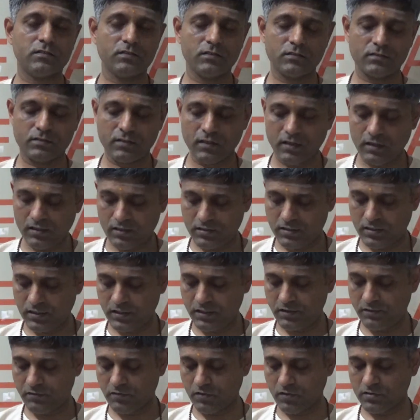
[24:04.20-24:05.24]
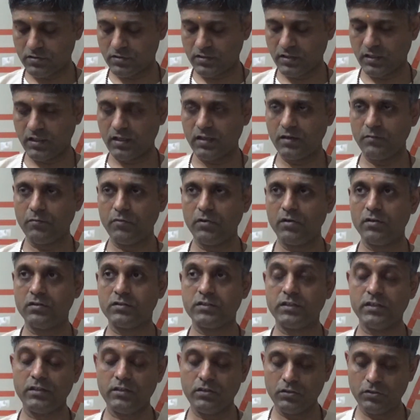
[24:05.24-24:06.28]
is that she
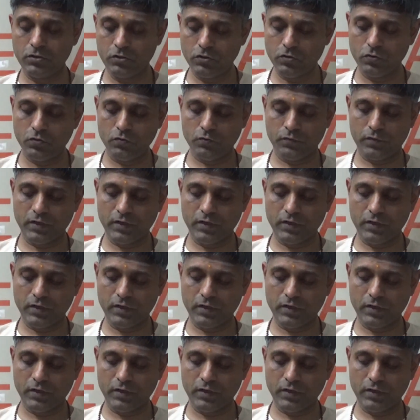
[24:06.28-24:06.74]
knew